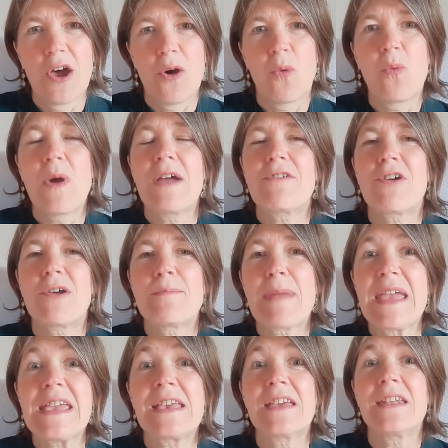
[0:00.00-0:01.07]
where I
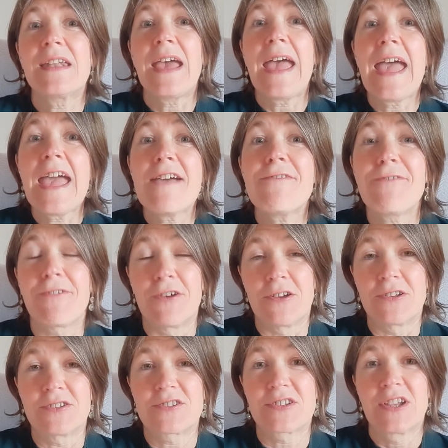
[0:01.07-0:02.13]
make an
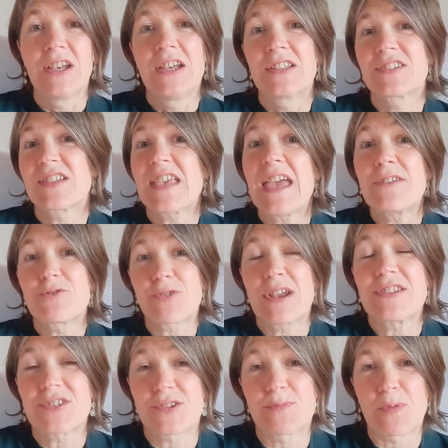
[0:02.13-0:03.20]
effort to get
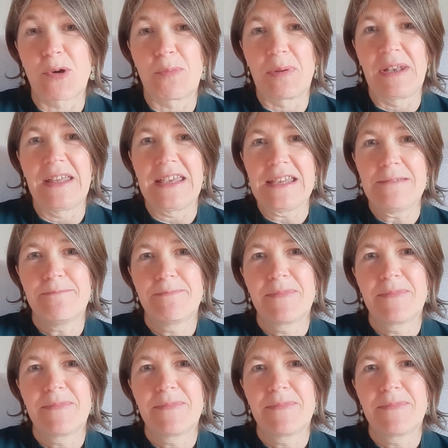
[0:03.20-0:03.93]
dressed properly.